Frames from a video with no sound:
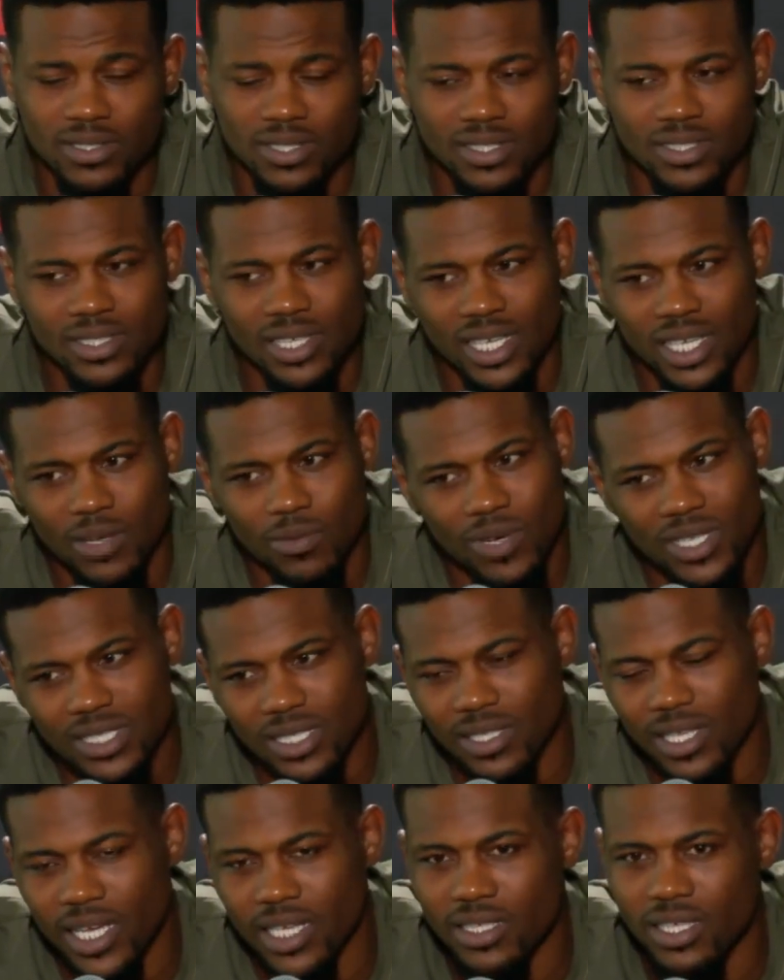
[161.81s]
It's like it
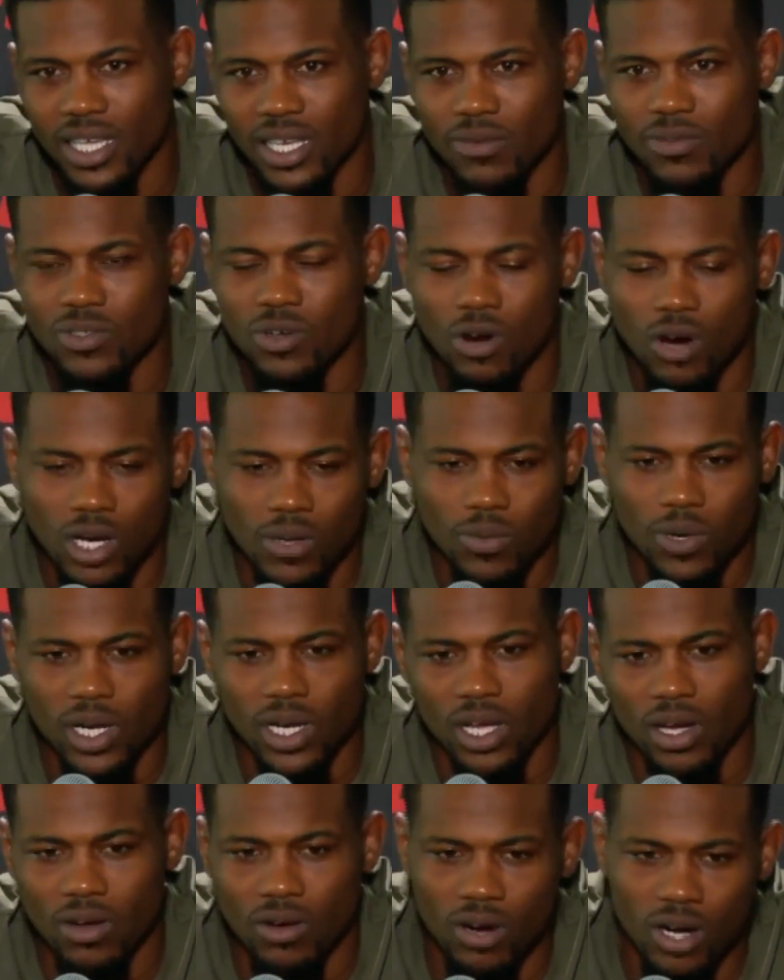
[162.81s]
wasn't like that. It was hard
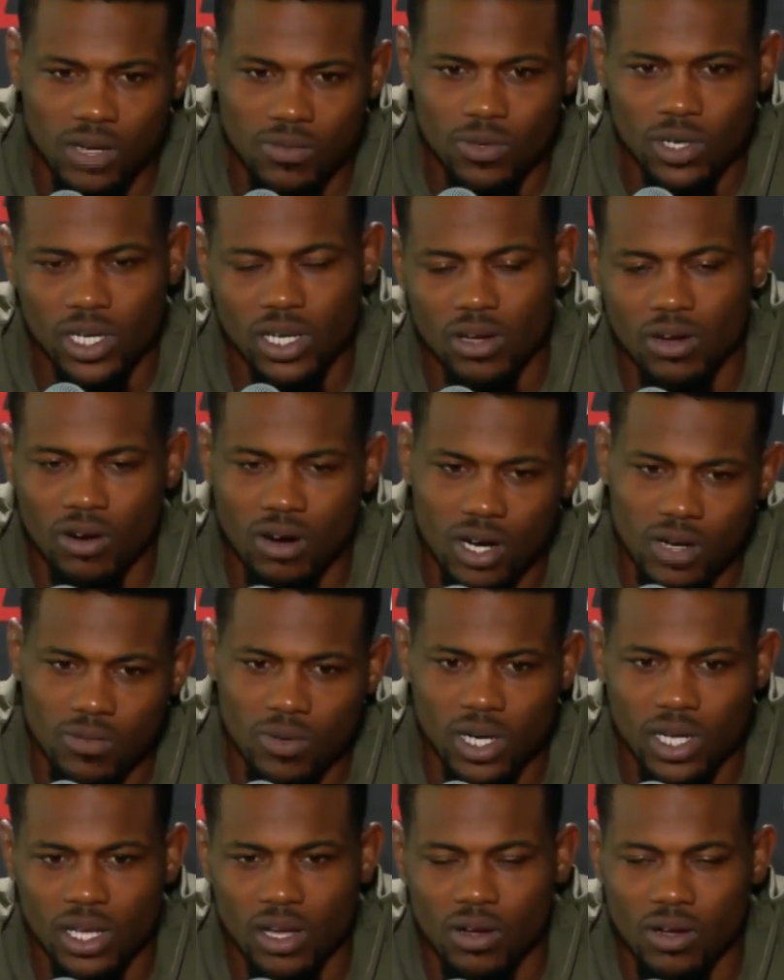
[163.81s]
workout,
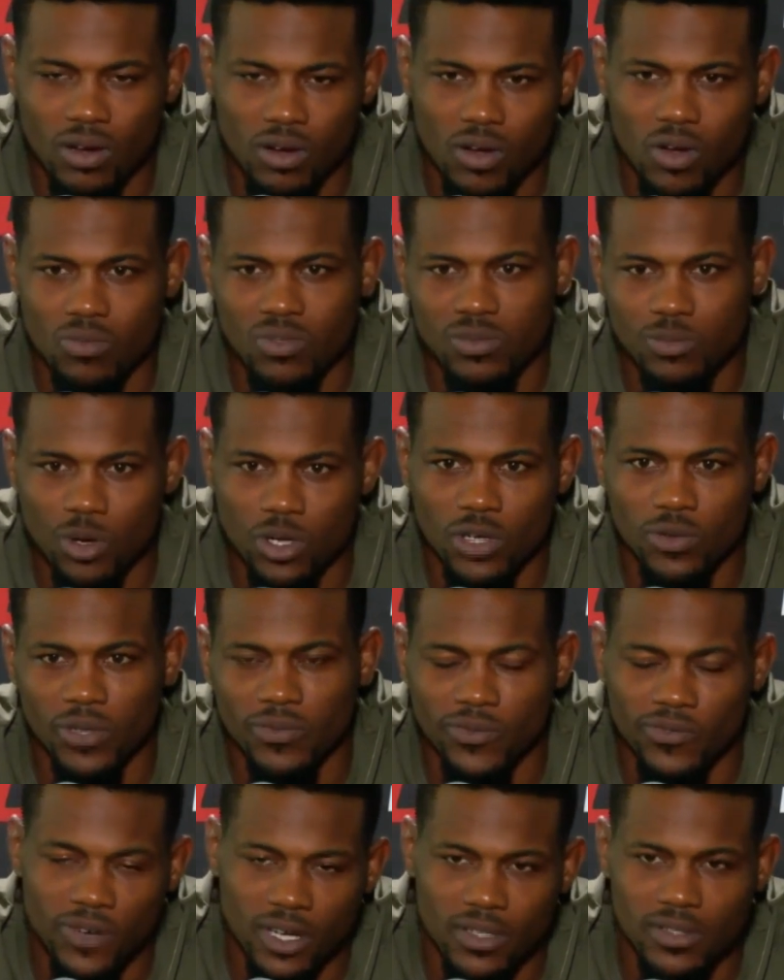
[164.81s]
go home, smoke a
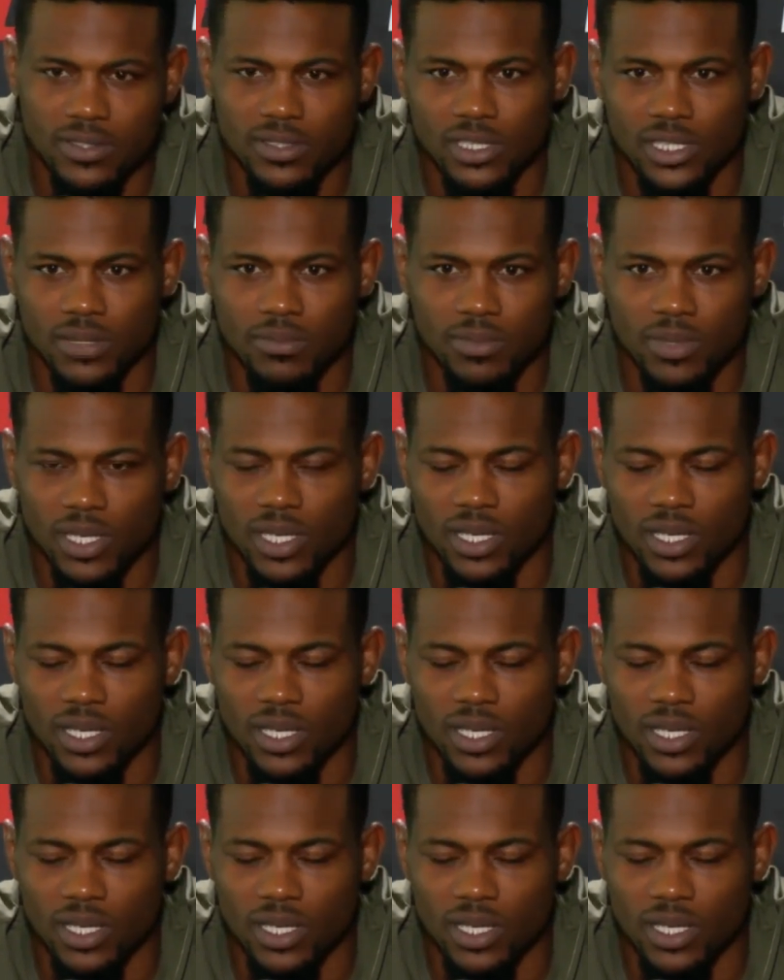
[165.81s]
reefer, fall asleep.